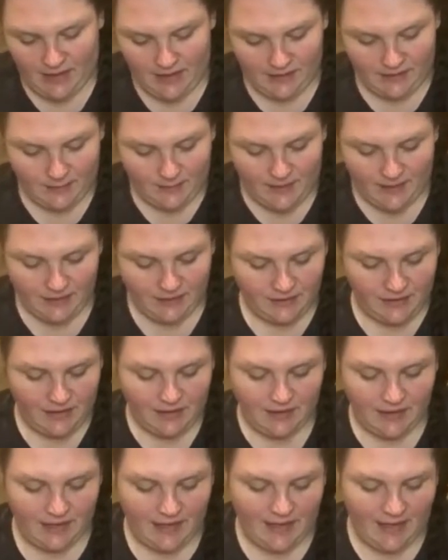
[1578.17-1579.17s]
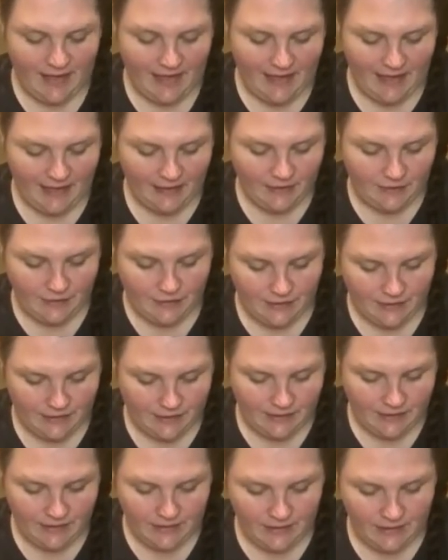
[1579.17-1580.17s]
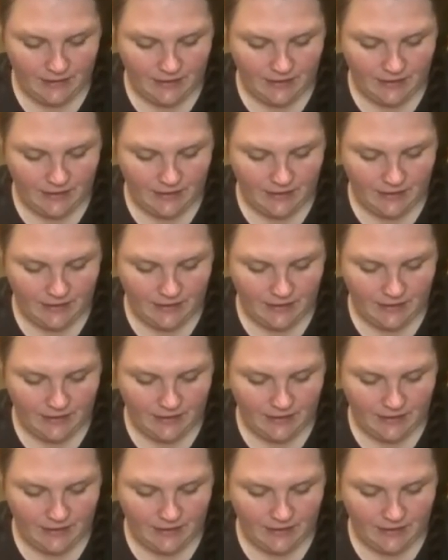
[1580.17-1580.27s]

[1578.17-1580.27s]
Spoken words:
especially the edges.